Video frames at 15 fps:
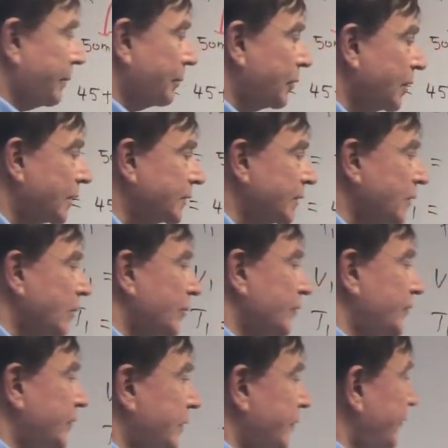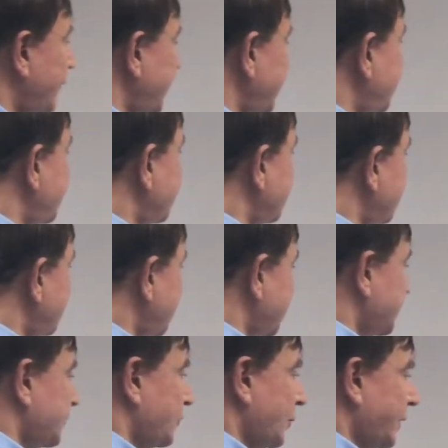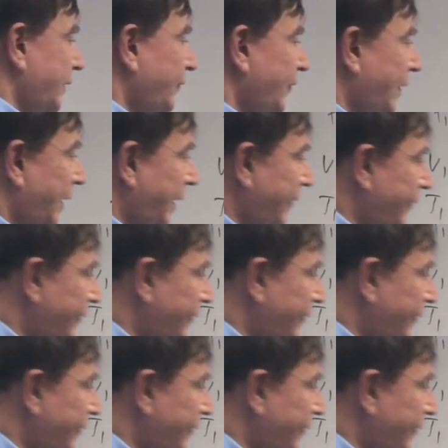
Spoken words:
and plug the numbers in. V2 is 25.